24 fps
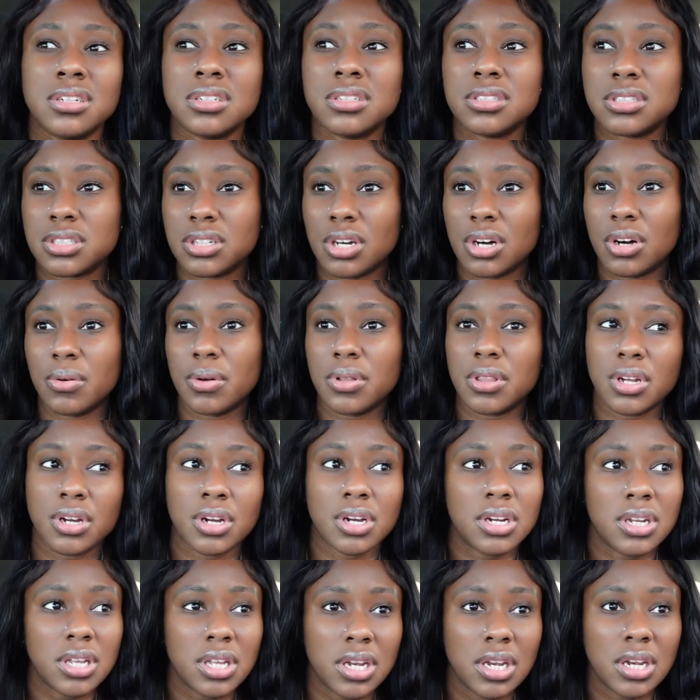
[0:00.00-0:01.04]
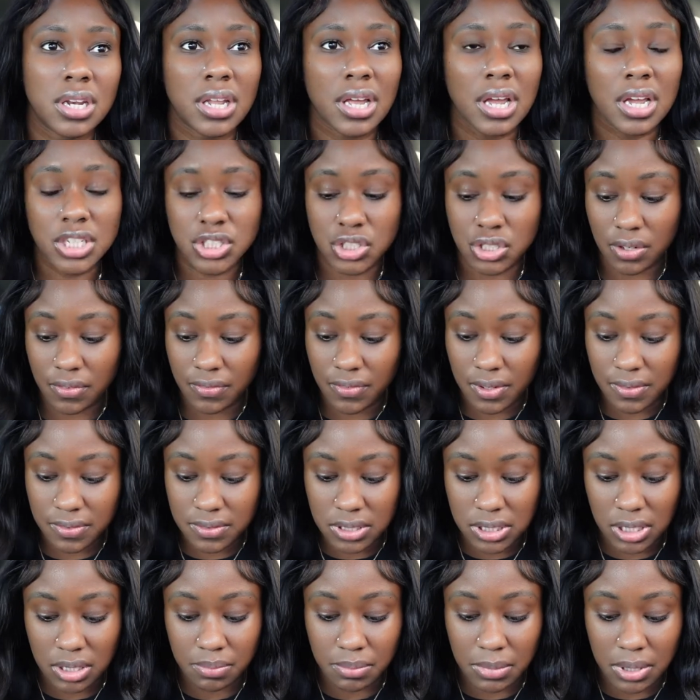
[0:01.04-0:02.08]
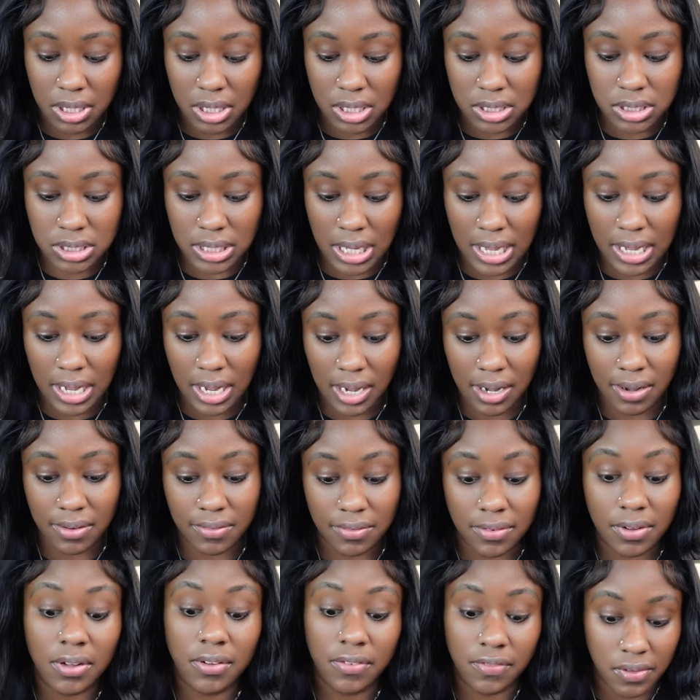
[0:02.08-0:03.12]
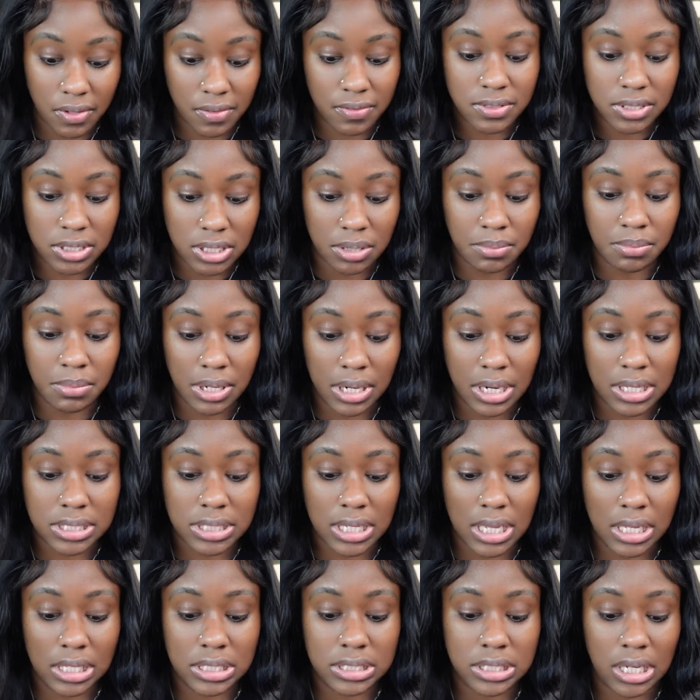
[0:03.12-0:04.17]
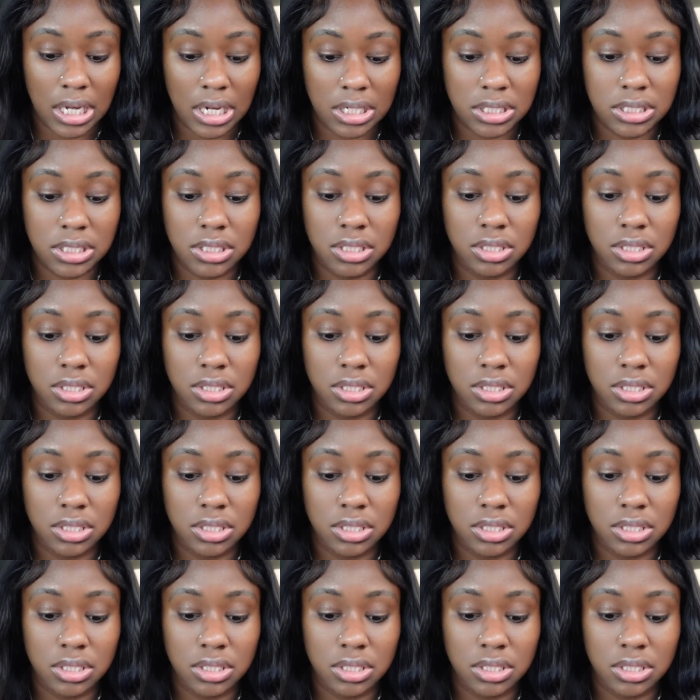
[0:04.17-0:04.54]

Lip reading: So with her needing the extra 15 minutes, I have 15 minutes exact